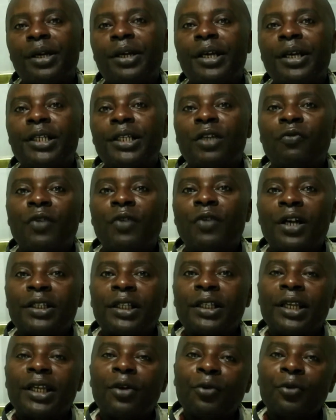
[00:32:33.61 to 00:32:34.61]
is the fact
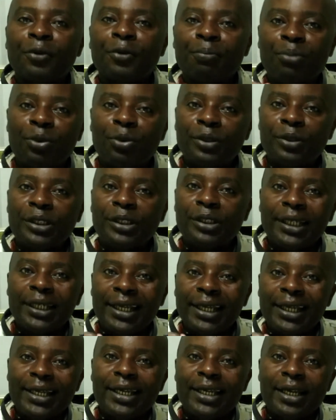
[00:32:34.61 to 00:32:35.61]
that they are not
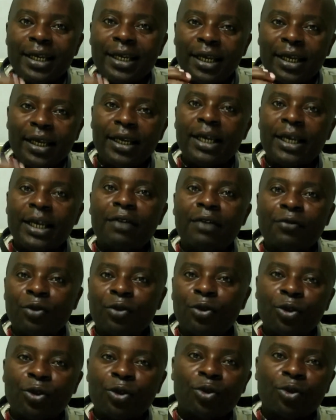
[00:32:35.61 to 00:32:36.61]
putting in enough
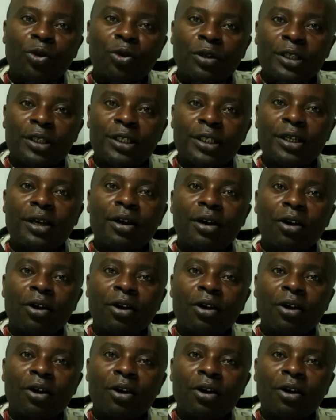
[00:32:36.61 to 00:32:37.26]
controls